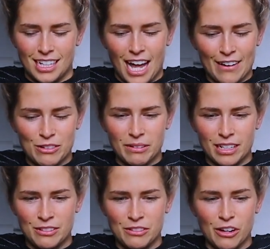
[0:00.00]

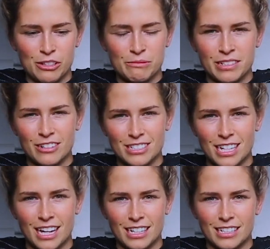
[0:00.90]
Everybody who knows me knows
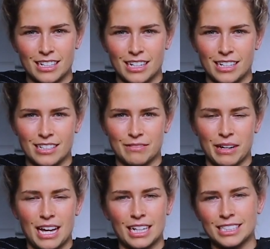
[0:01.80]
that, and
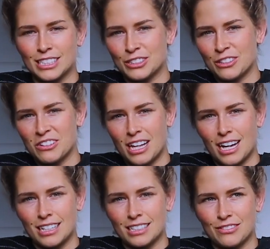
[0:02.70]
my exes know
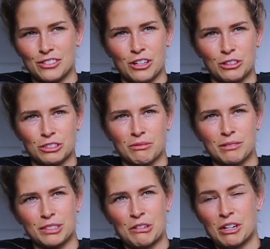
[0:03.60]
that, even though
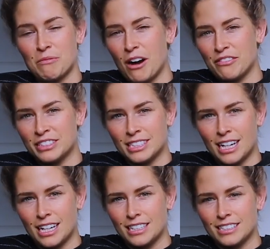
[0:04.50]
sometimes I don't come off as
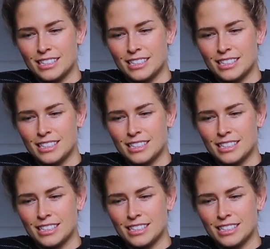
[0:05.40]
that.